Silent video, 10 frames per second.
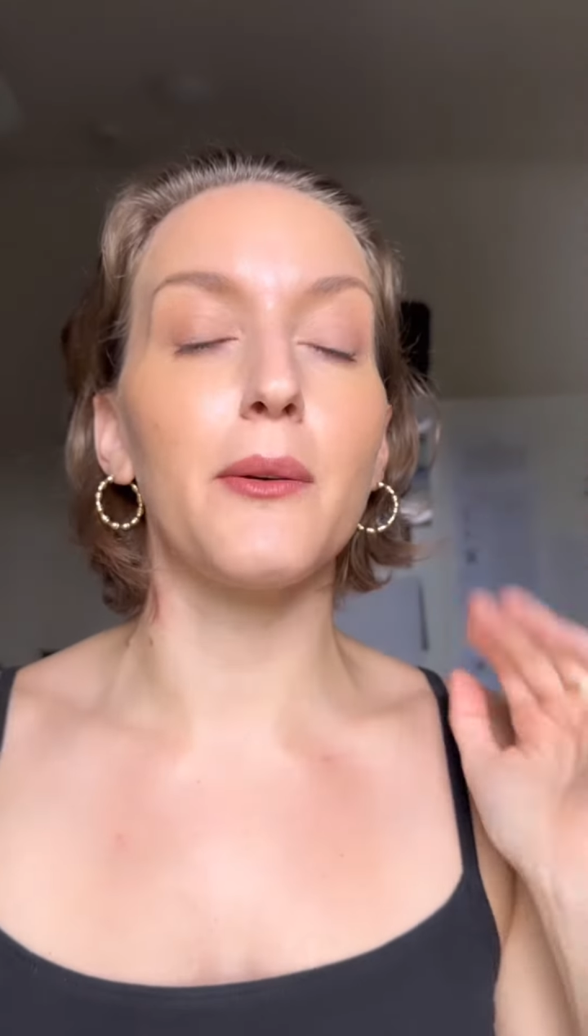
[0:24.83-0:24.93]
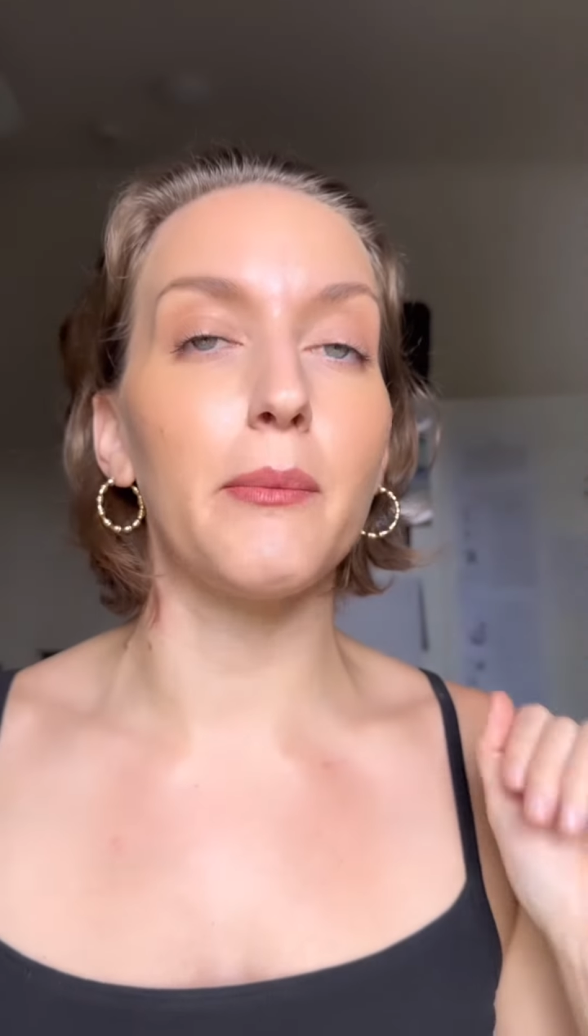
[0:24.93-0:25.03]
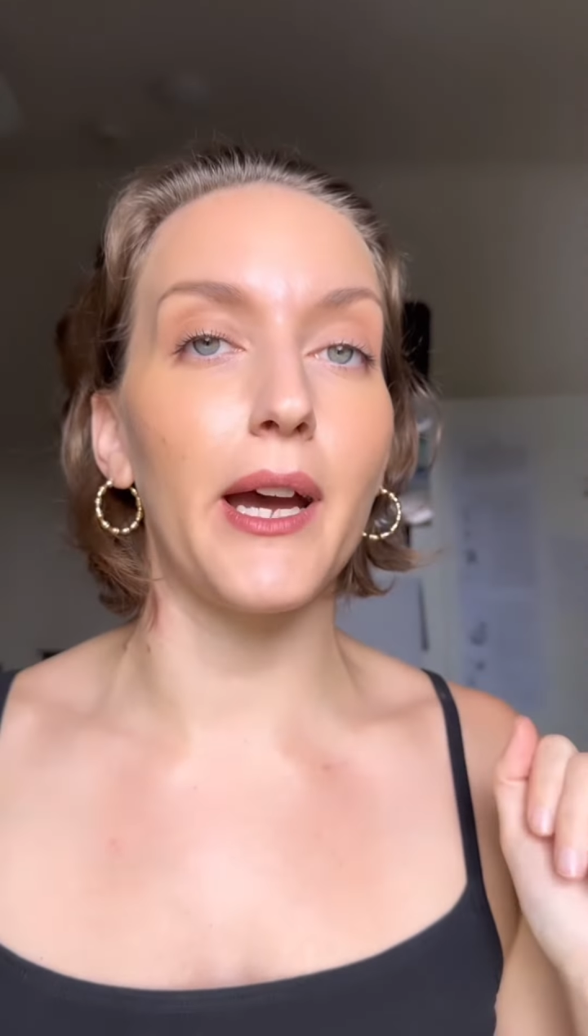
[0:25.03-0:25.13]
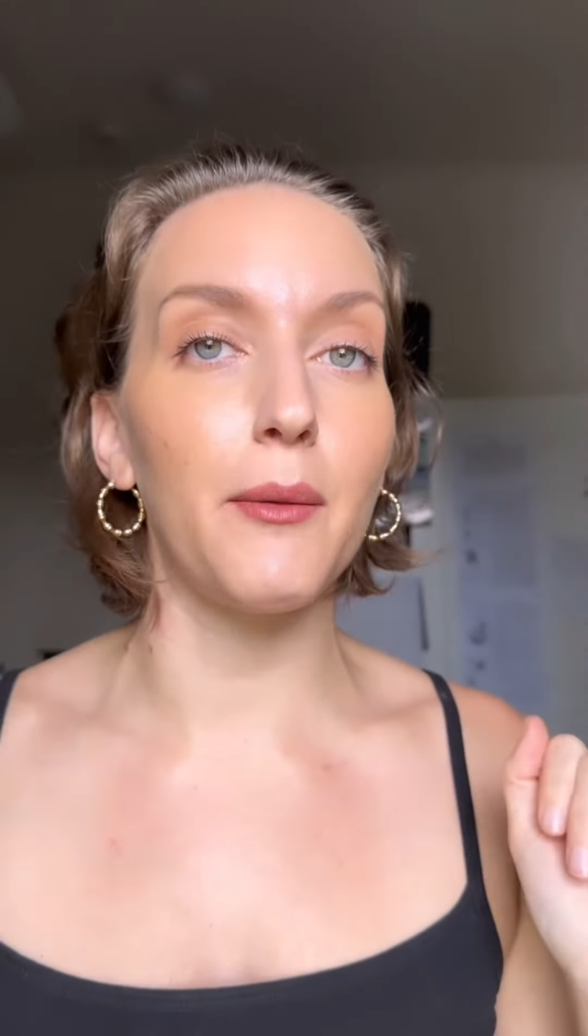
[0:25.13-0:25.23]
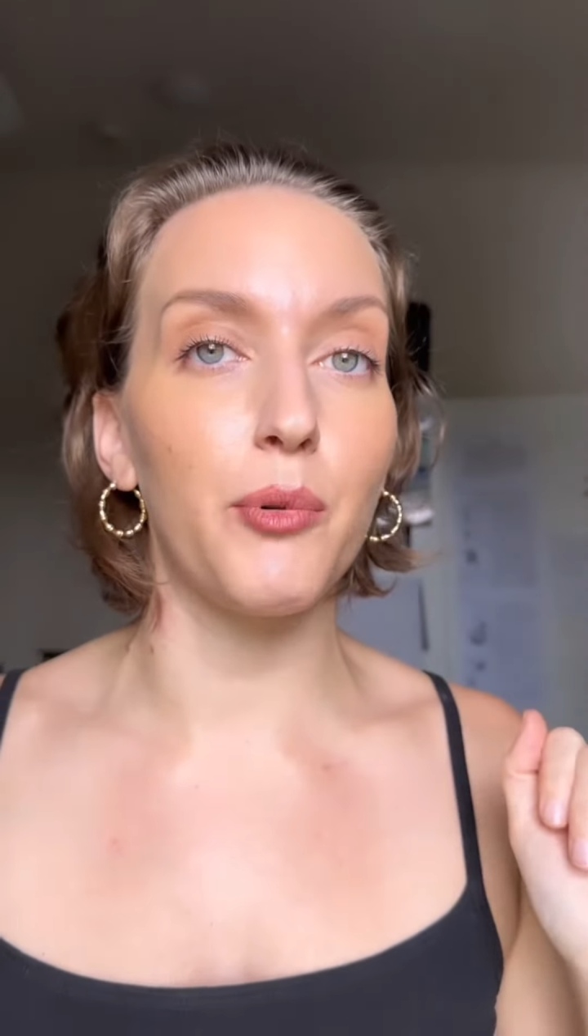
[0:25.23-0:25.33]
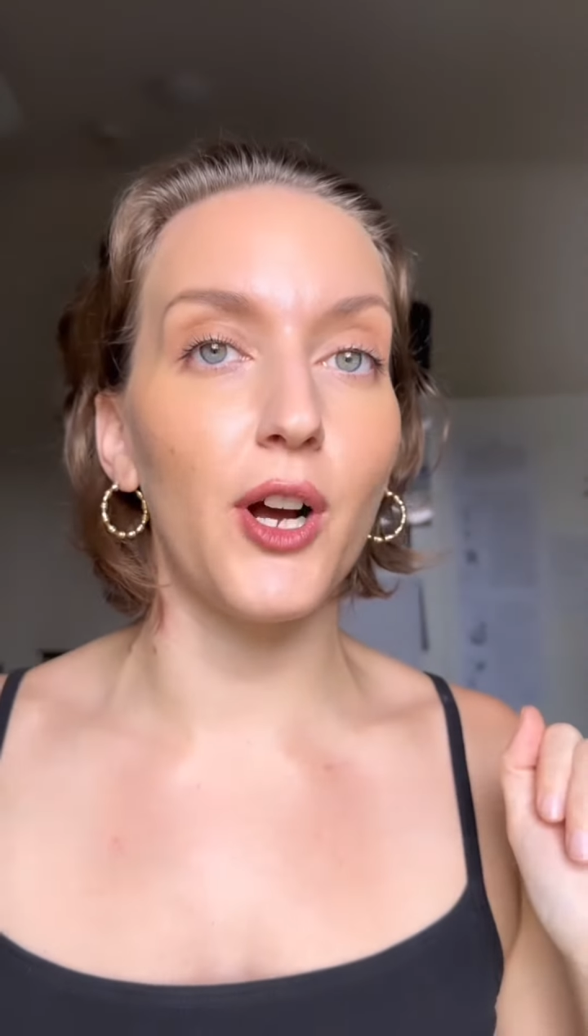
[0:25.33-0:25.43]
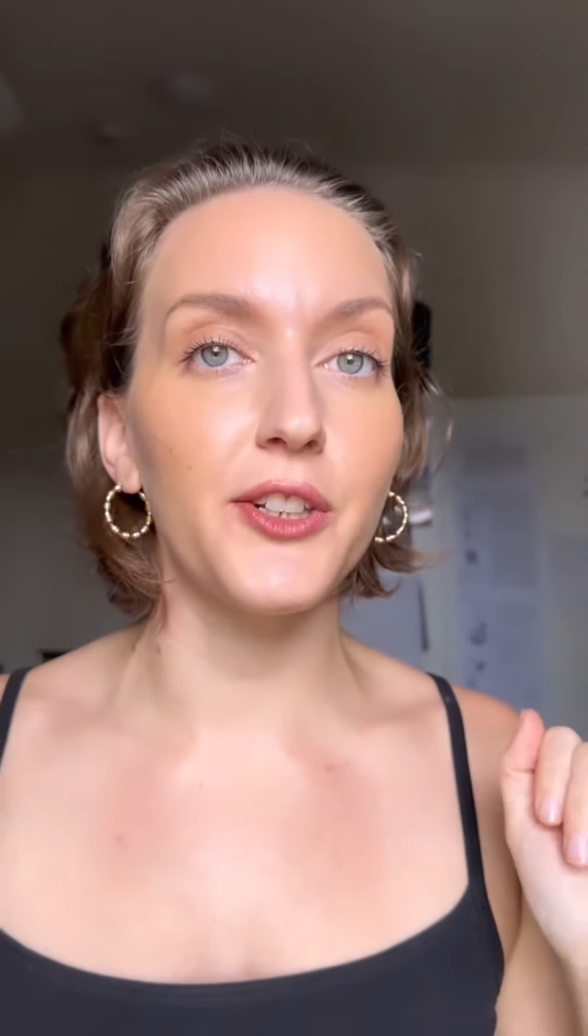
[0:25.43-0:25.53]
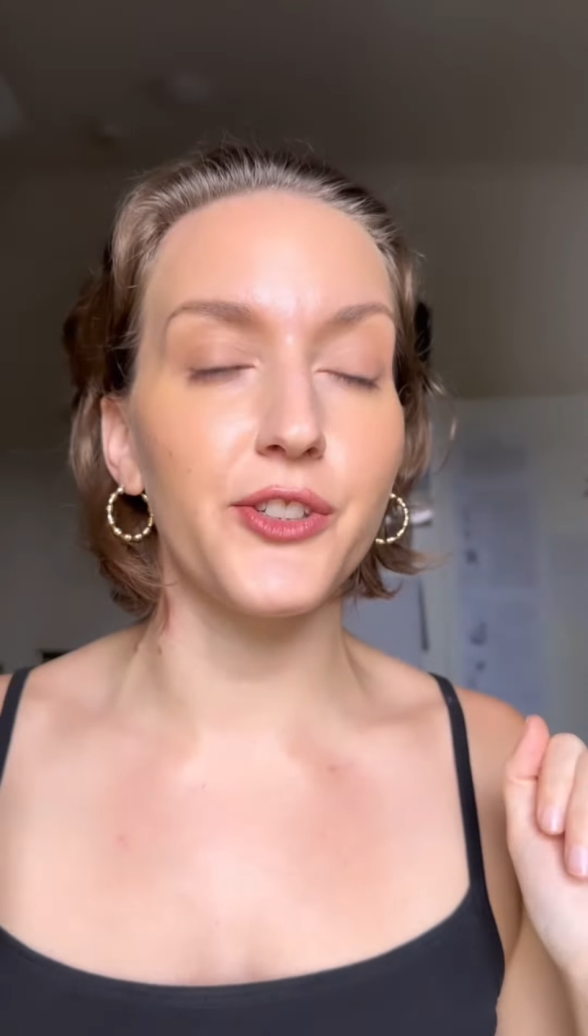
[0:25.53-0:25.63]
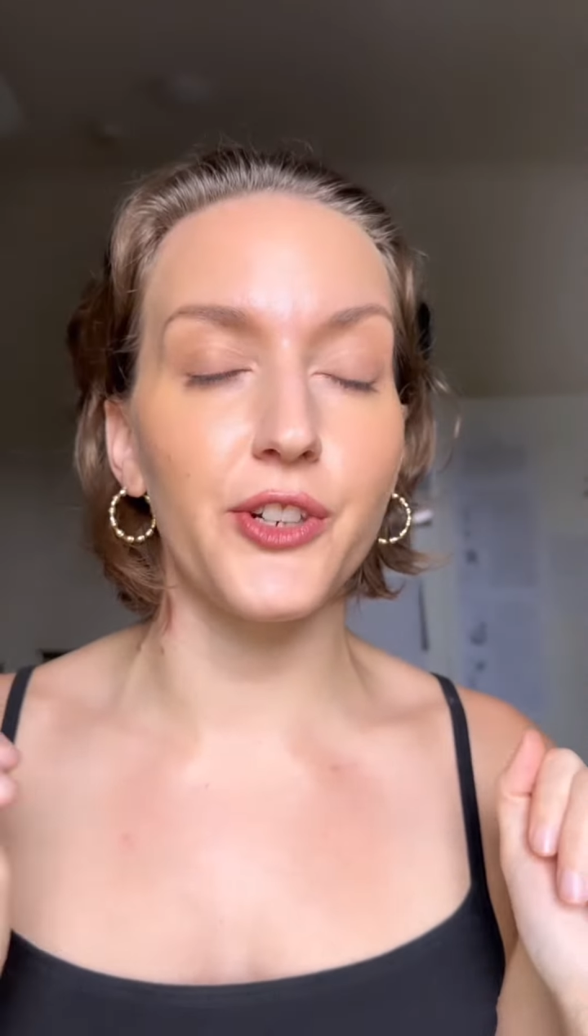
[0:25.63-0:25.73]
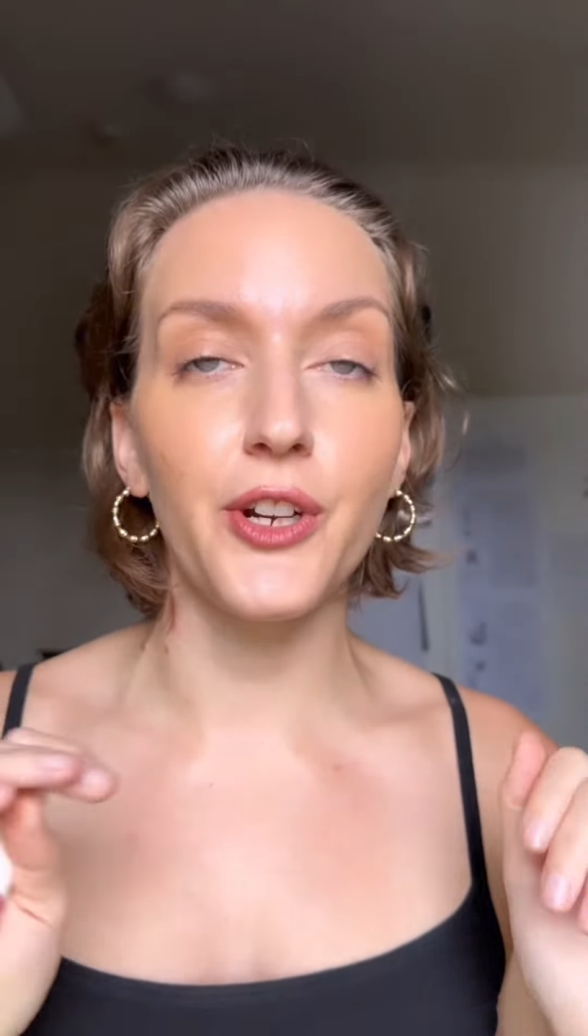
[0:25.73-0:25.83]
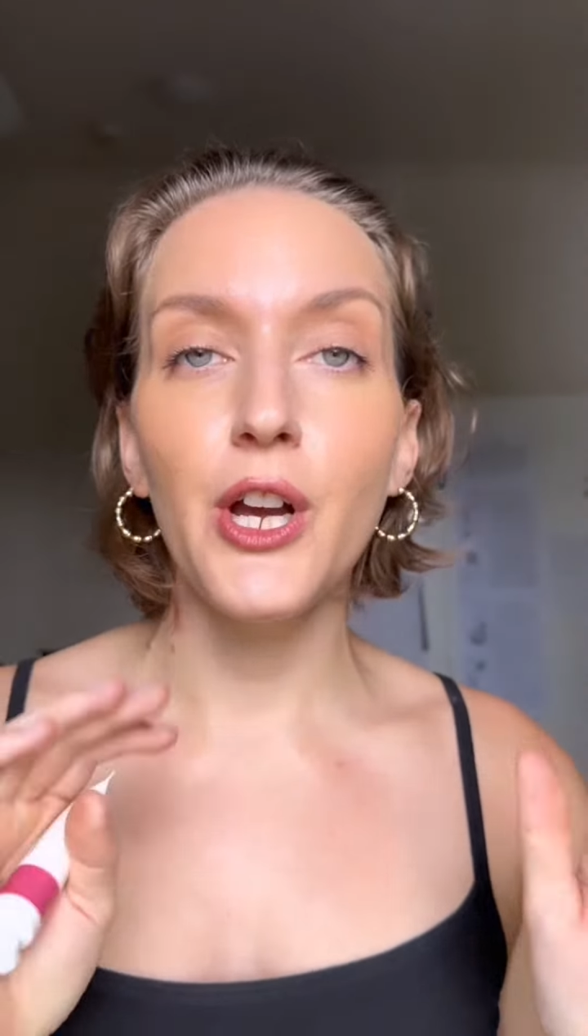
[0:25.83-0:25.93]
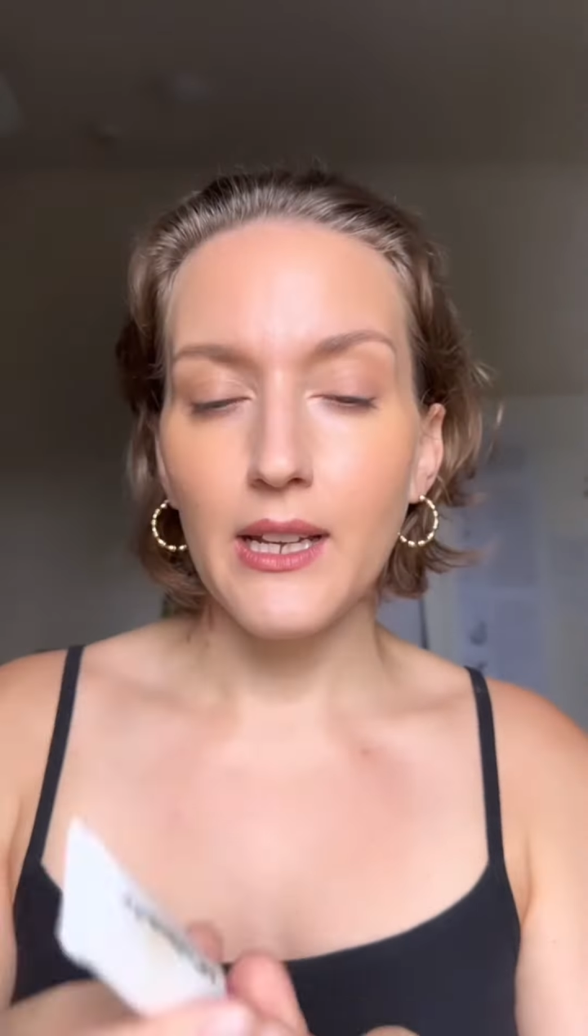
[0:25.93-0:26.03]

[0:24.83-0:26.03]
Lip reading: my bronzer.